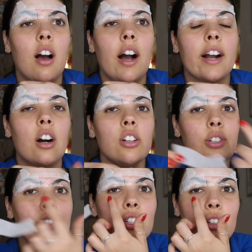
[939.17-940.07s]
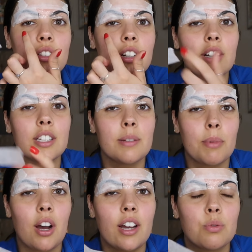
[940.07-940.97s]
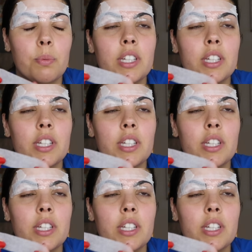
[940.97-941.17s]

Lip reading: I can't do it too stuck because then my eyes will be